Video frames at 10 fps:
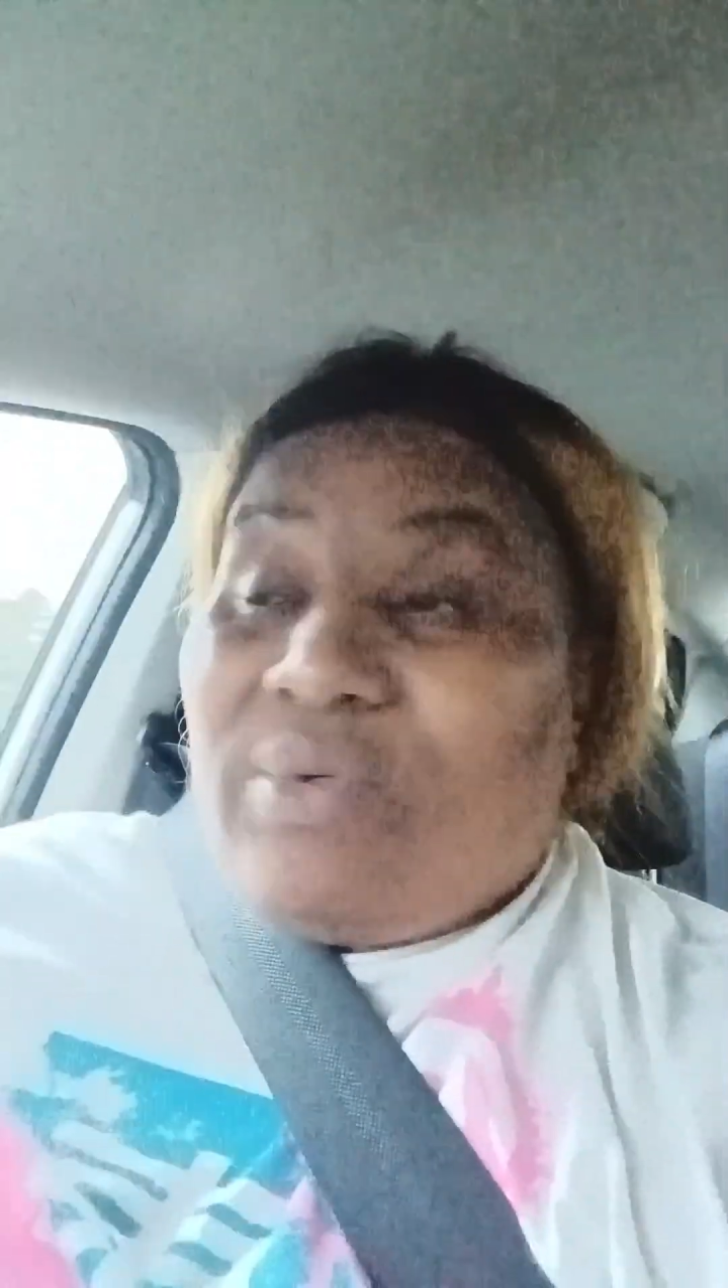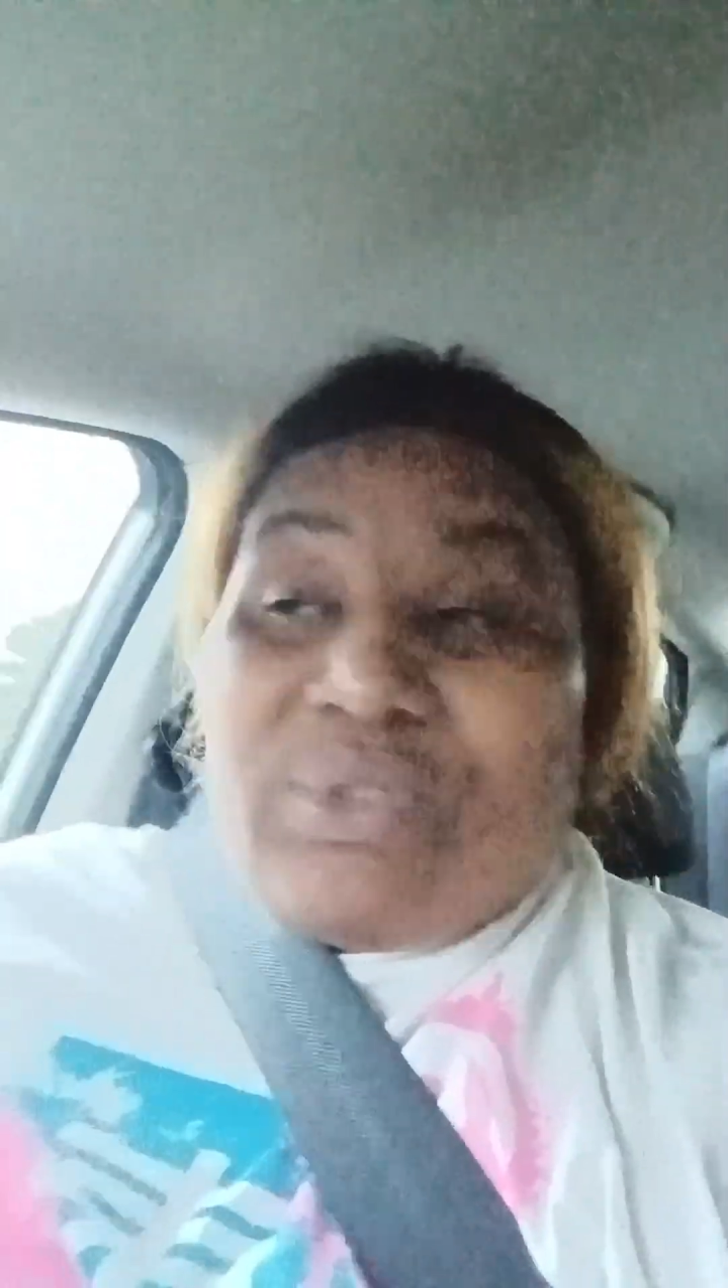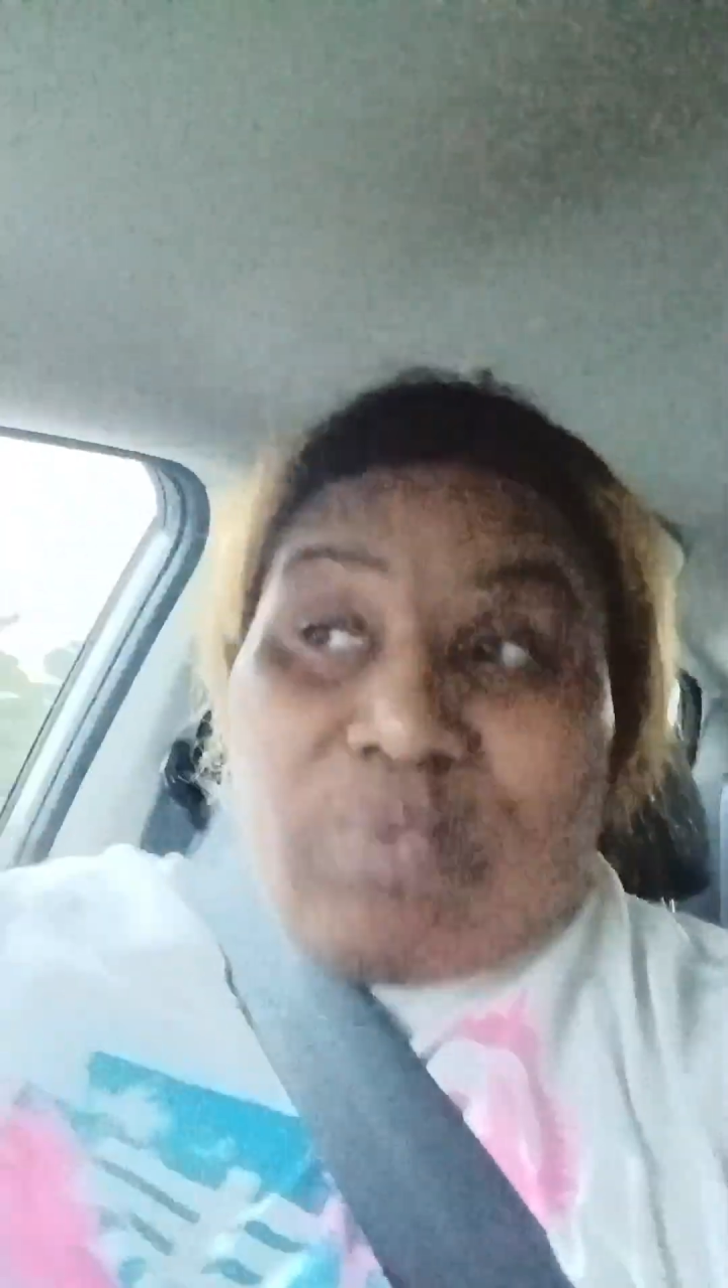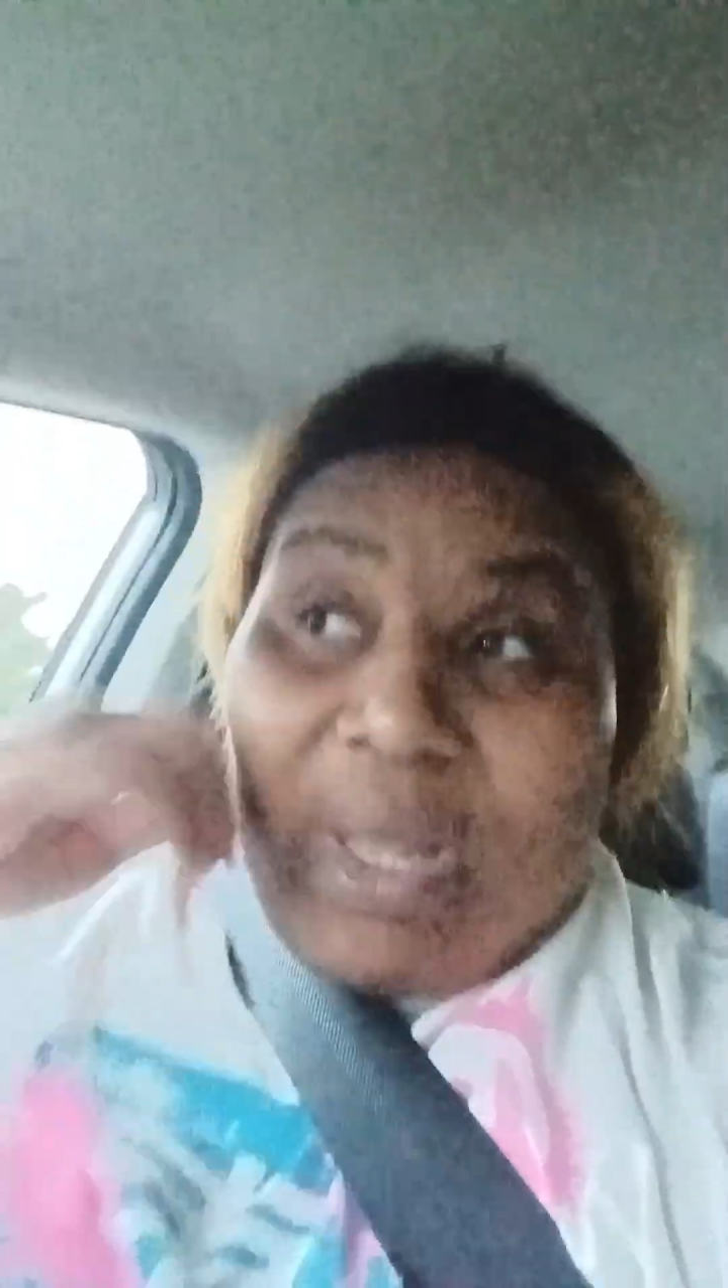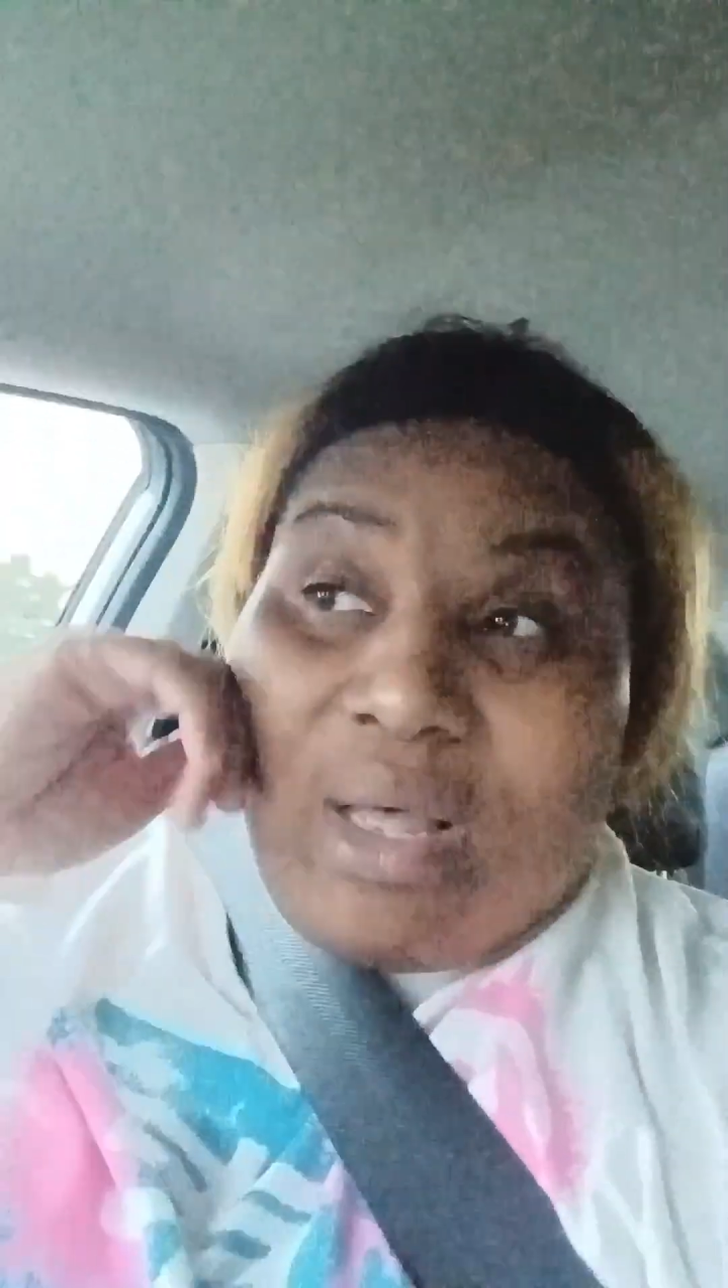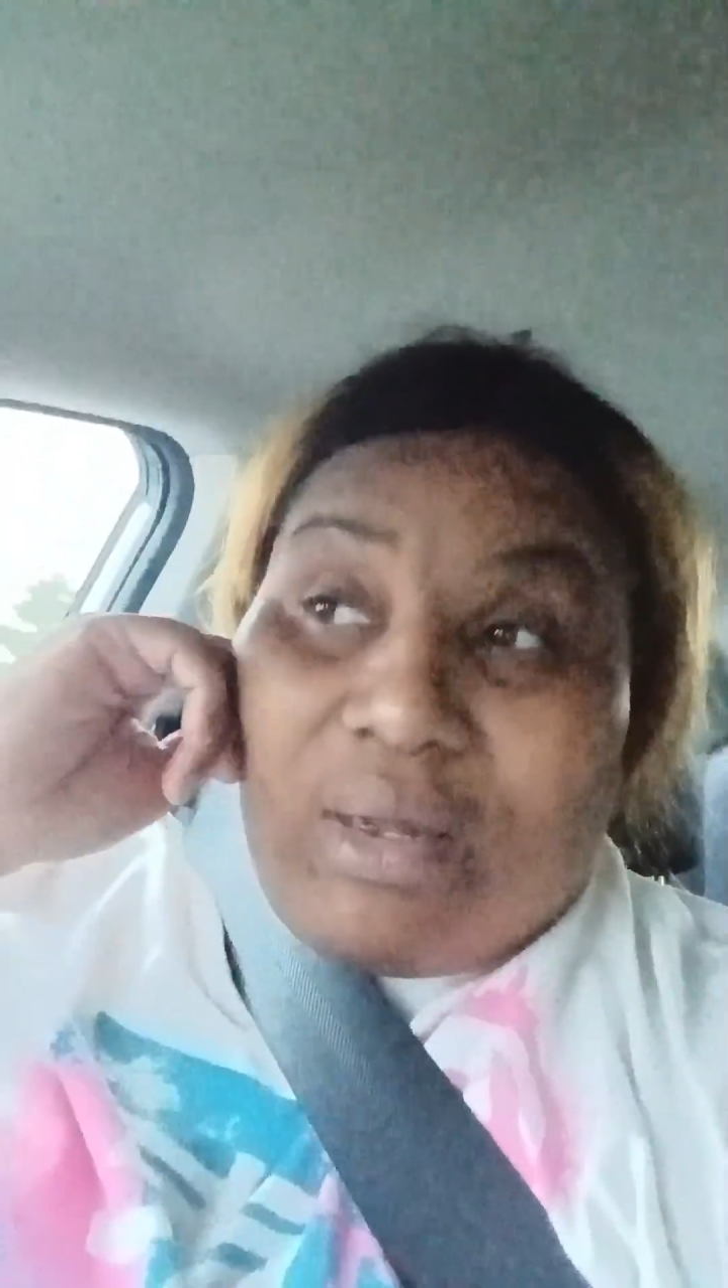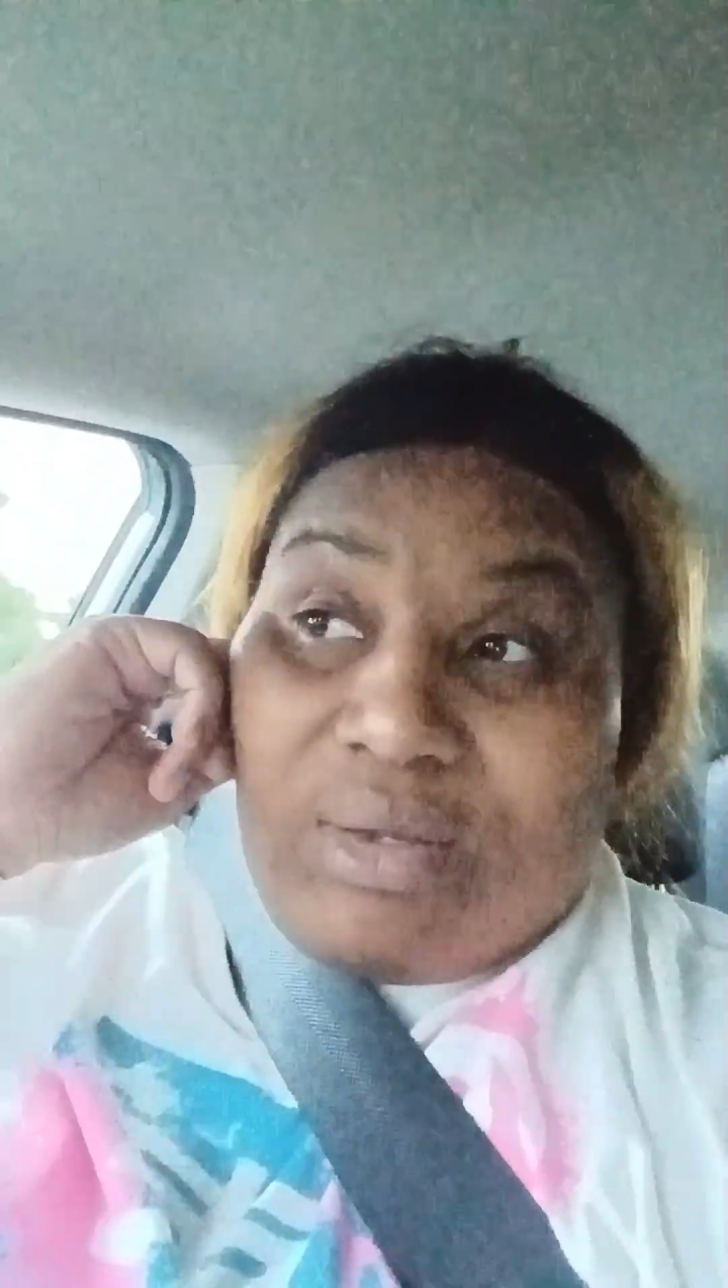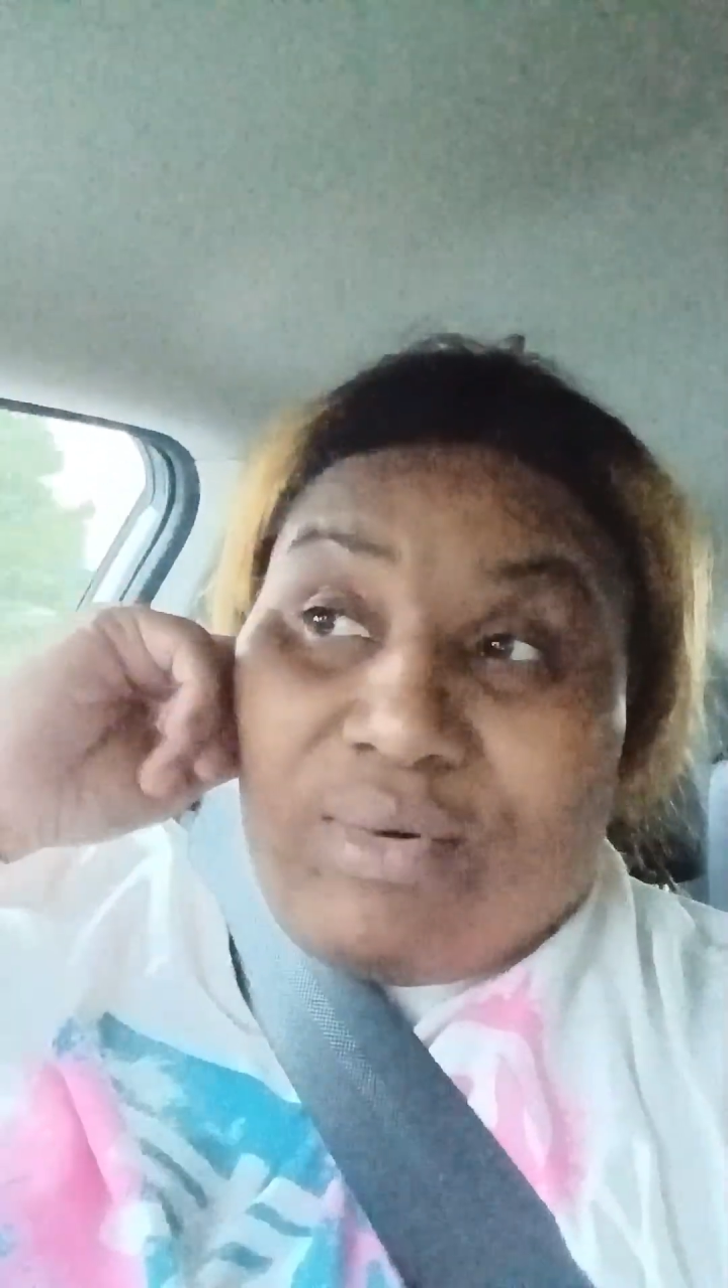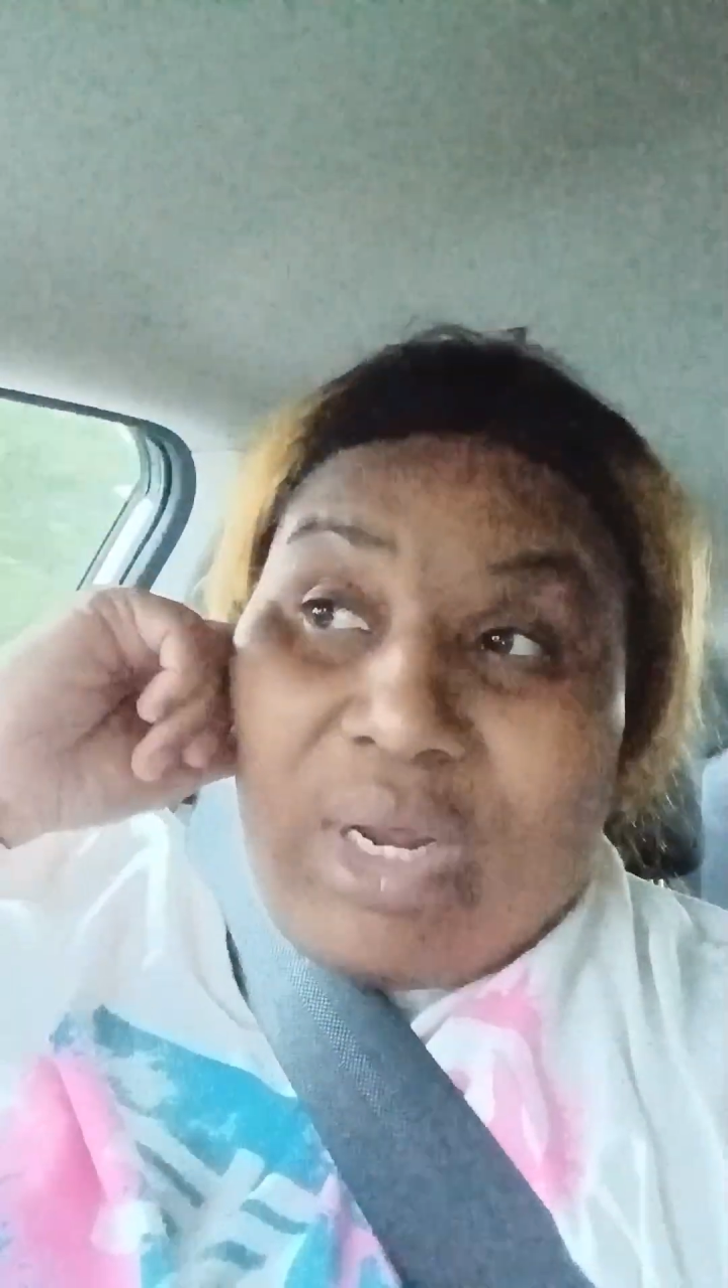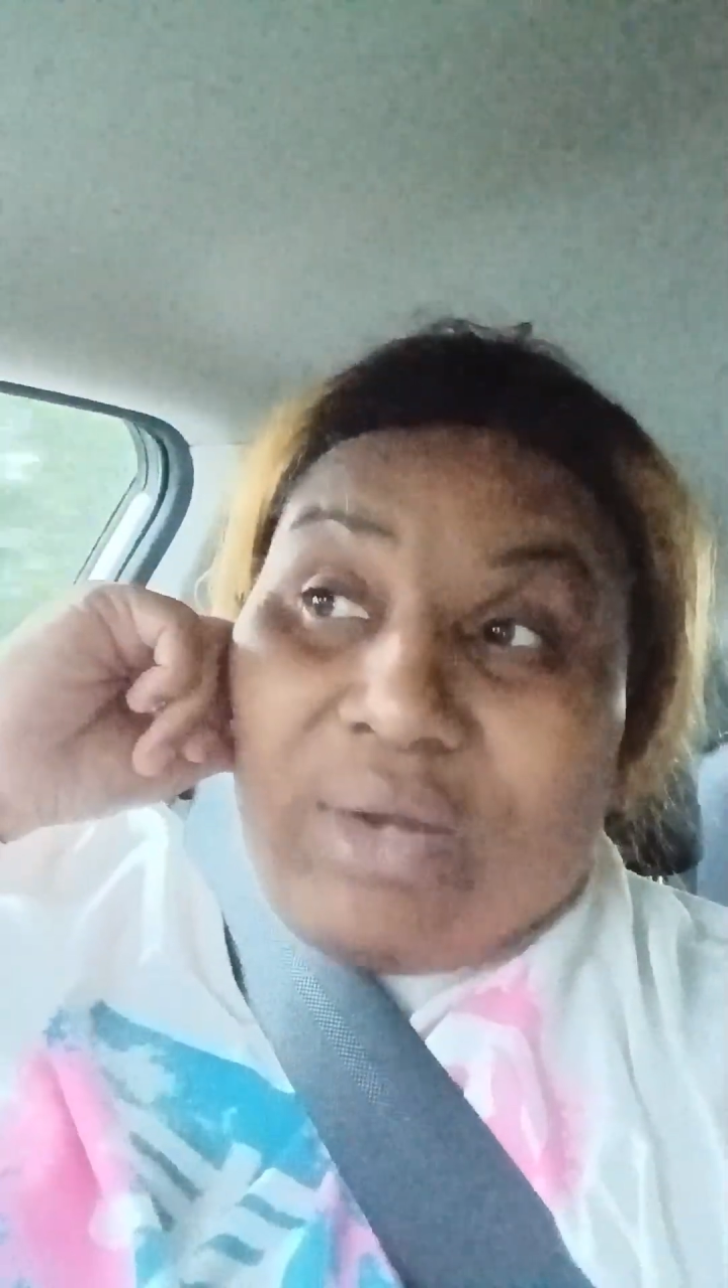as well
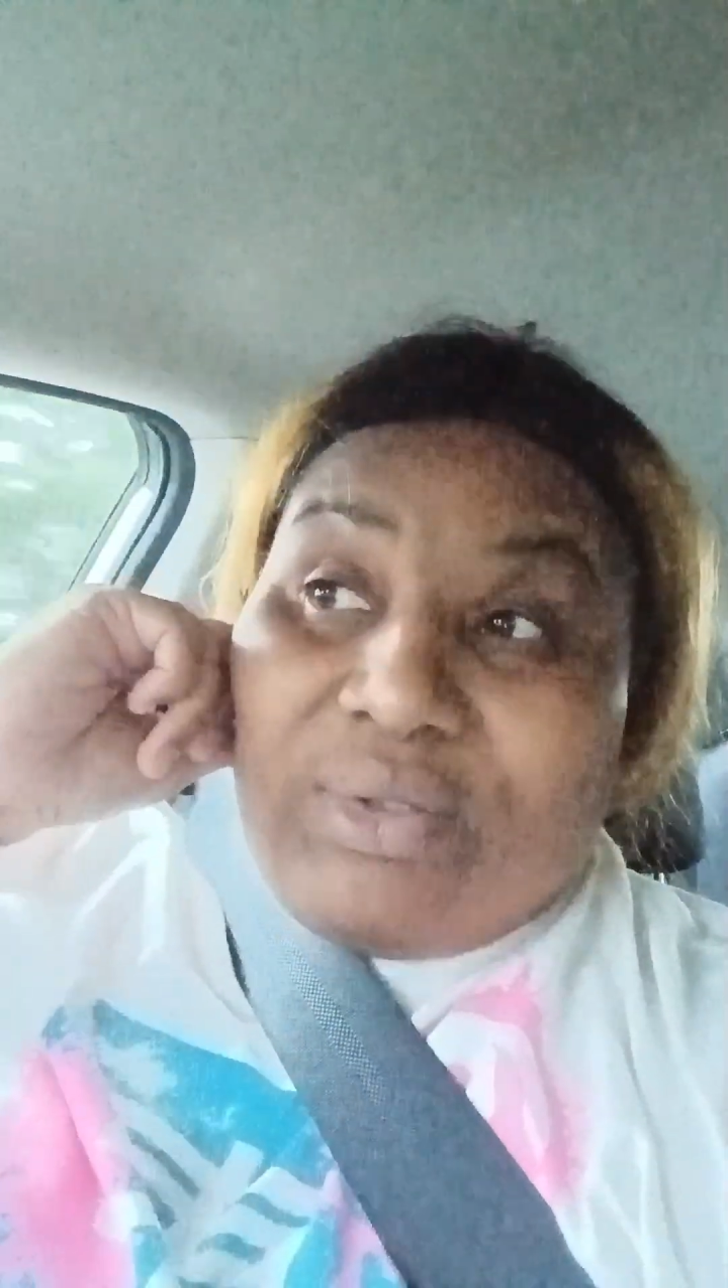you know